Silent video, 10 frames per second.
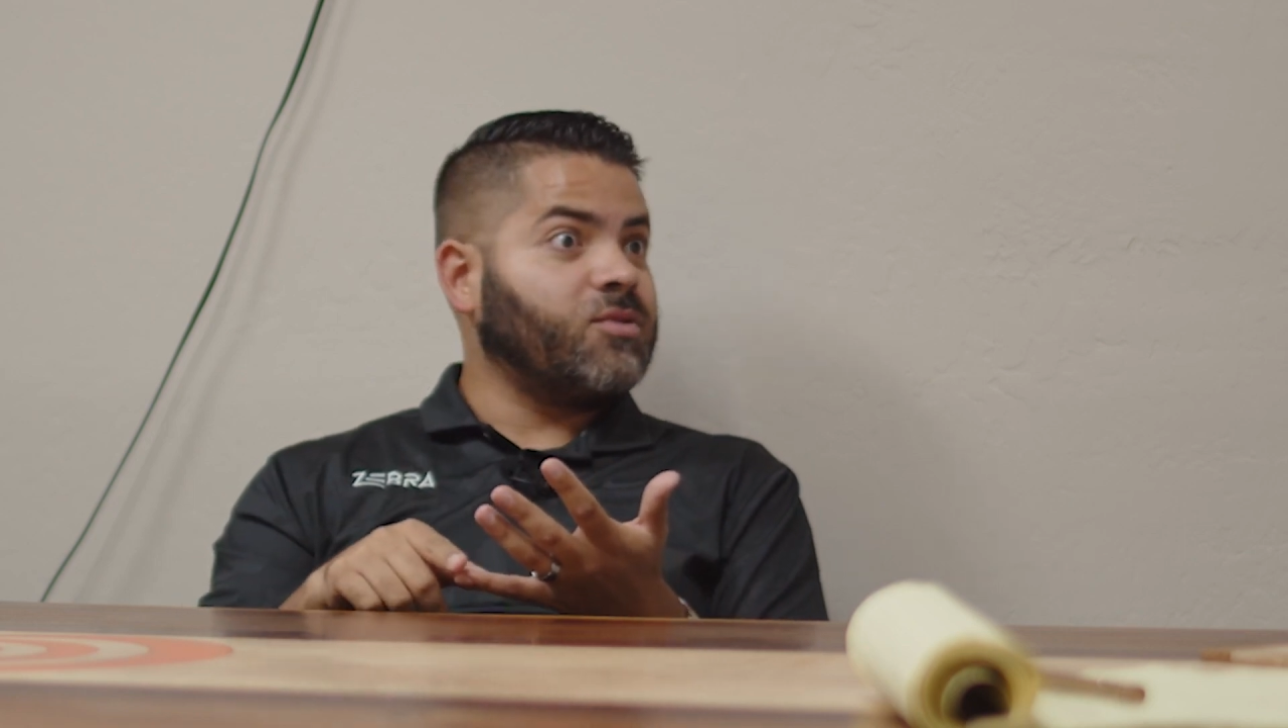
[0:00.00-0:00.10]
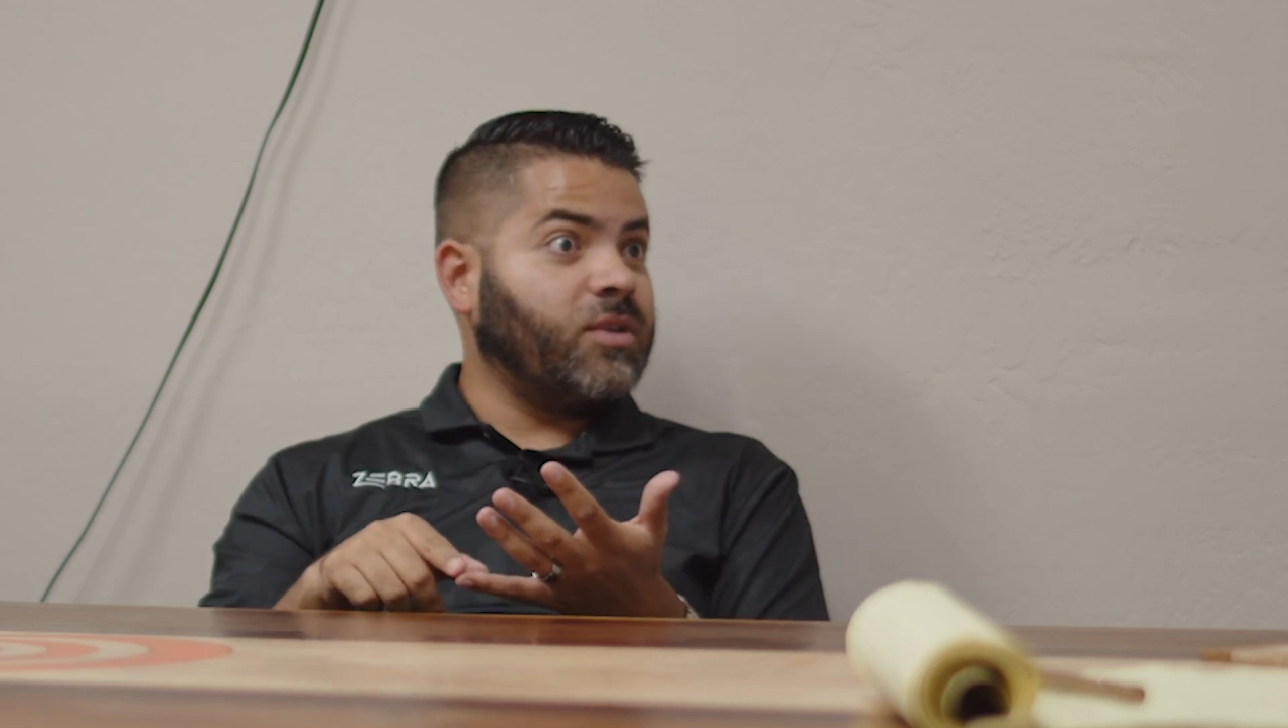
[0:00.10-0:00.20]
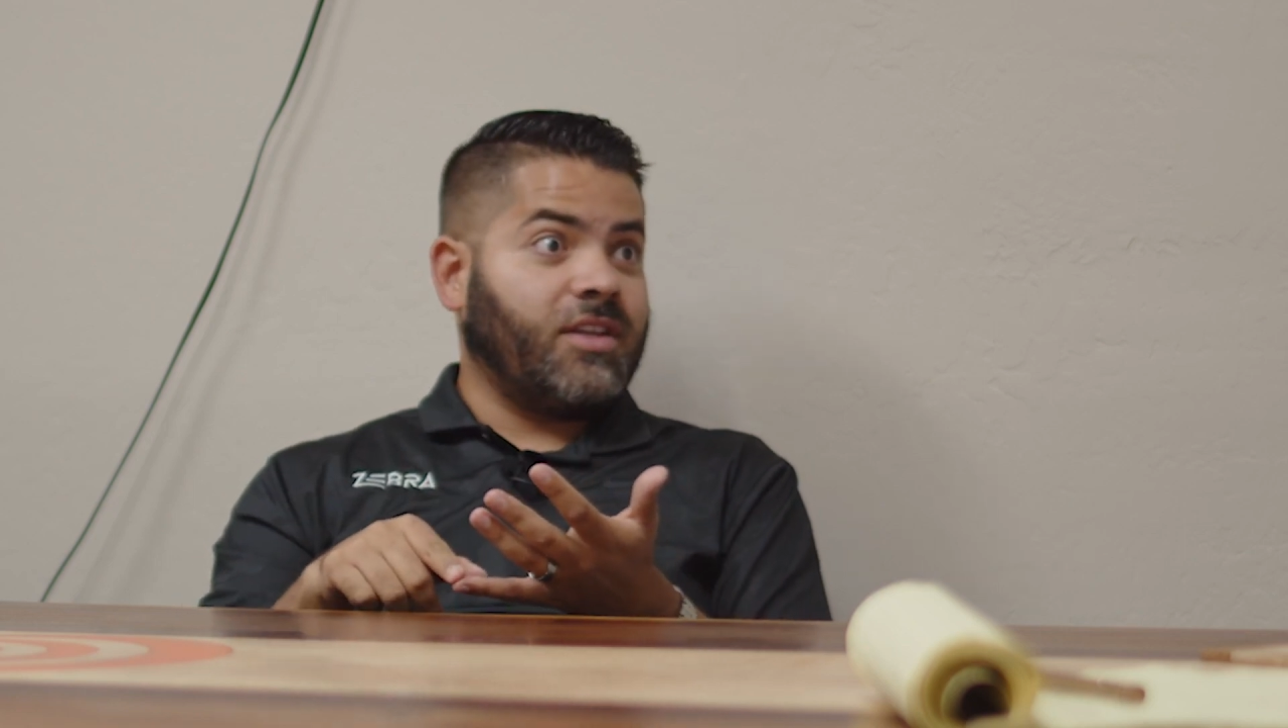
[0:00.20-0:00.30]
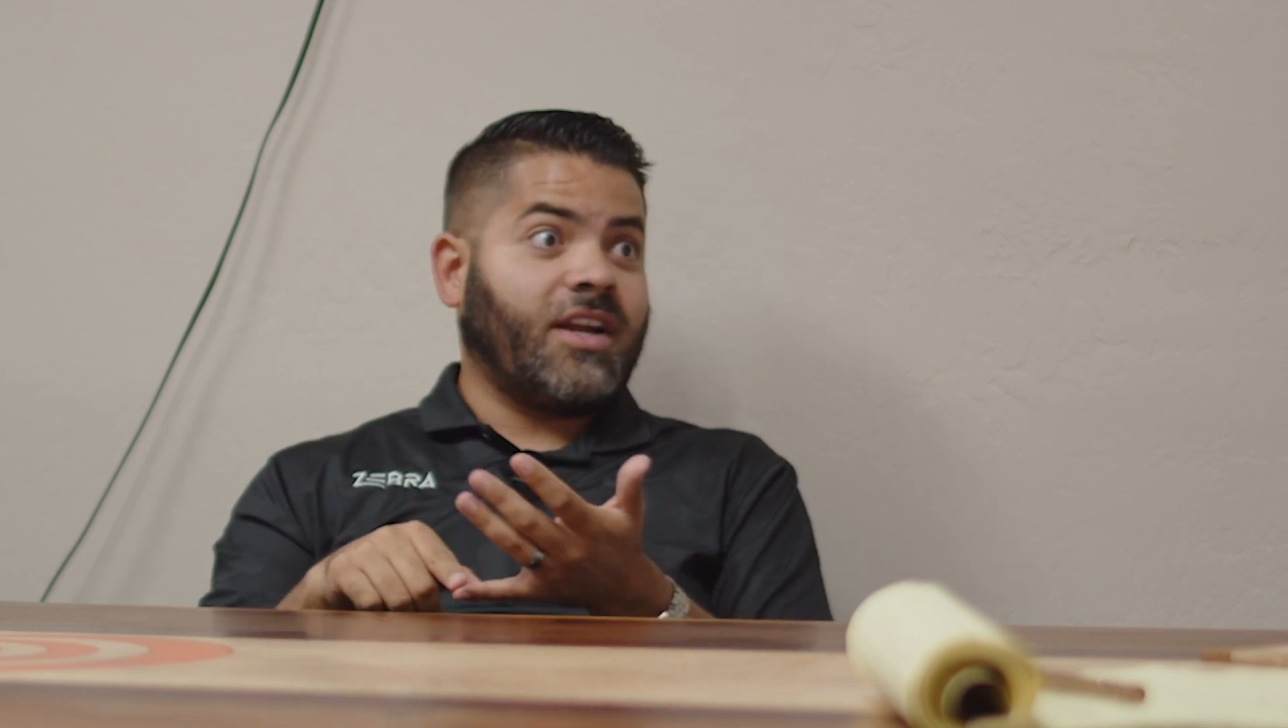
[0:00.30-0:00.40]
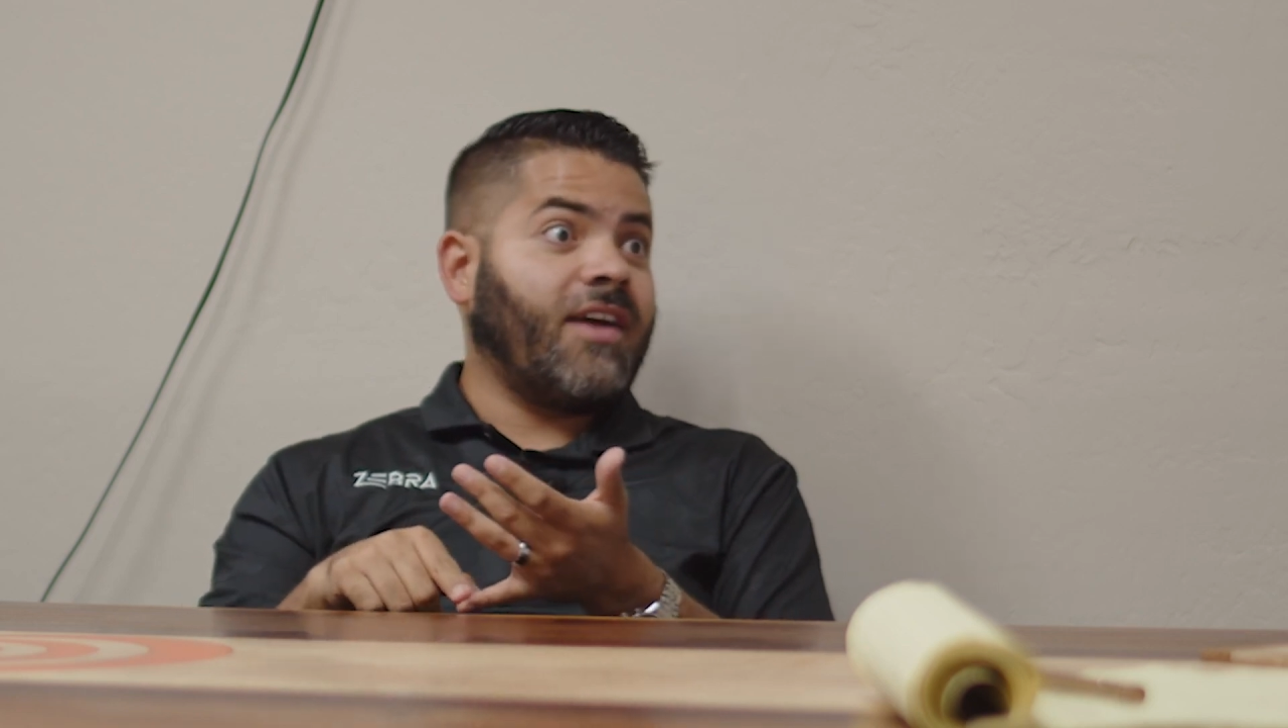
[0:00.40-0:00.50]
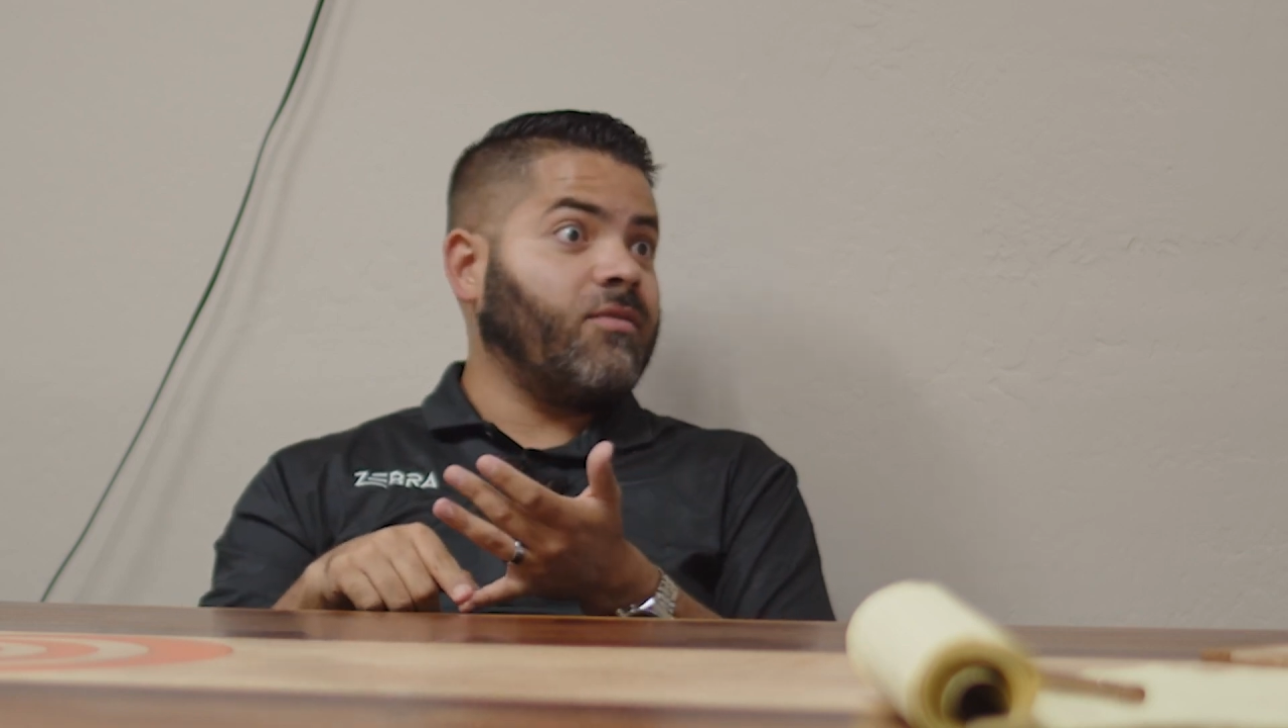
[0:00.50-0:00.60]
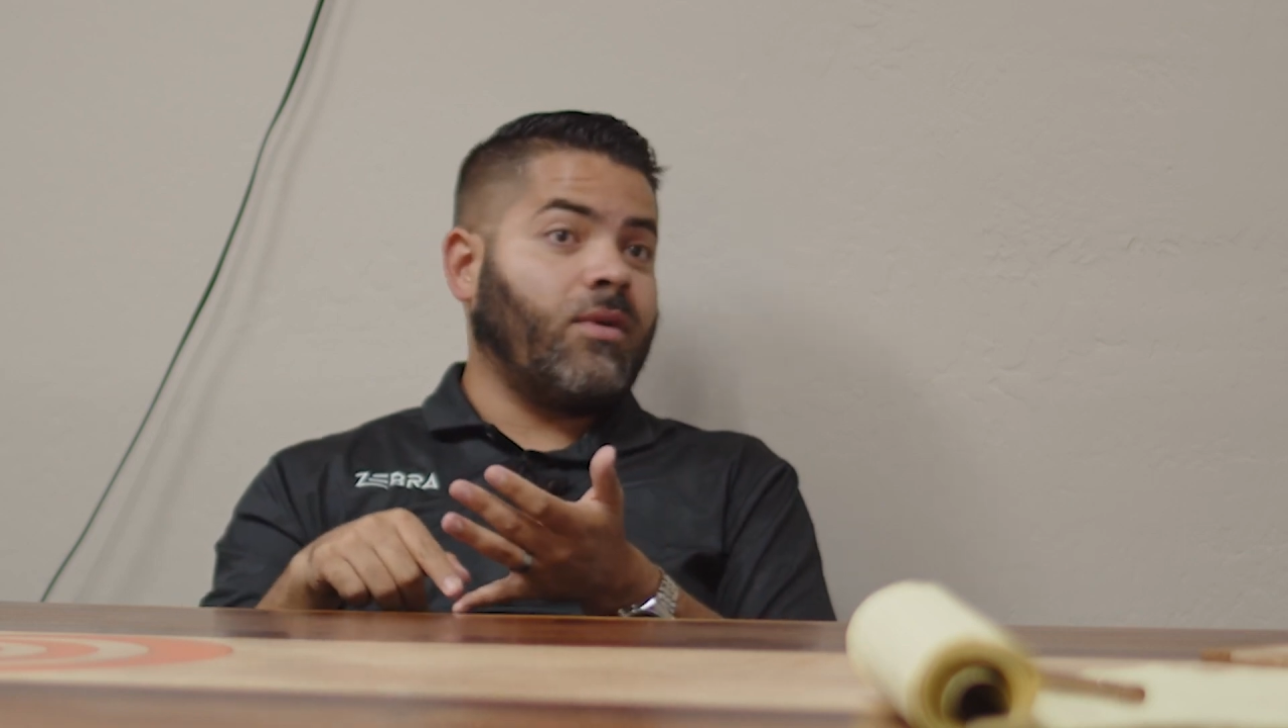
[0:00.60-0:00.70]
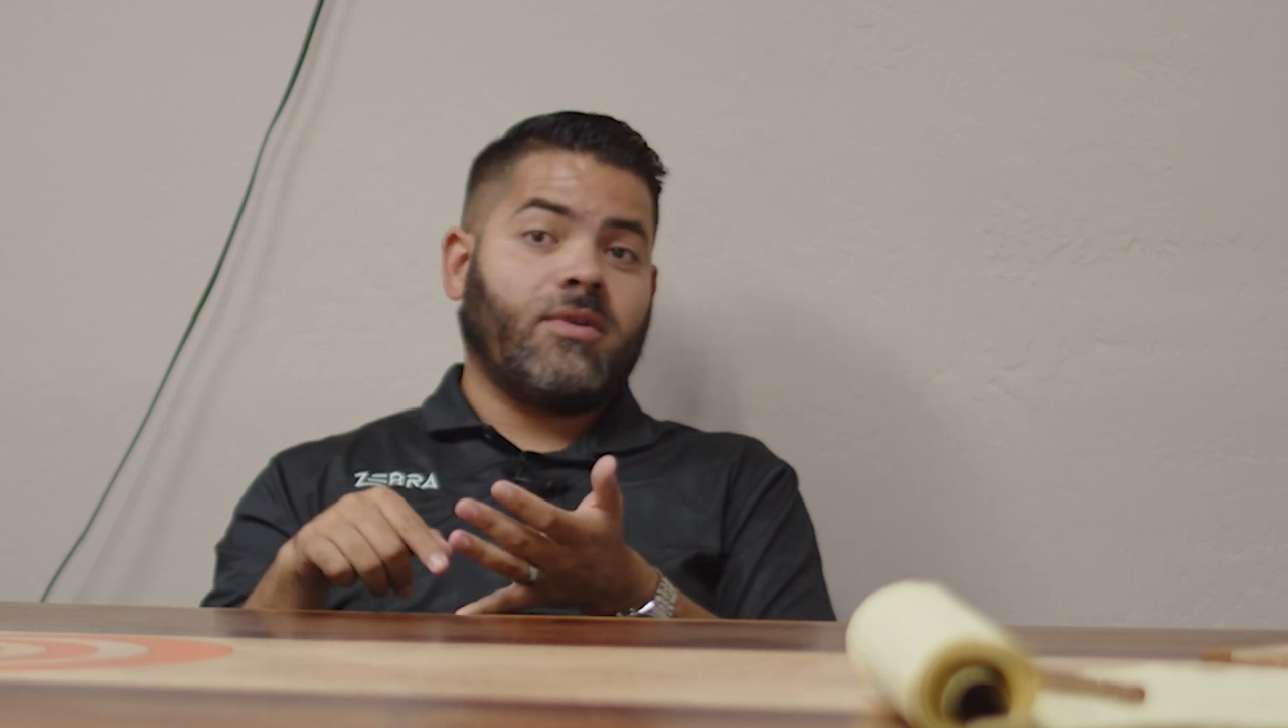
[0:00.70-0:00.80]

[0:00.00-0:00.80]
We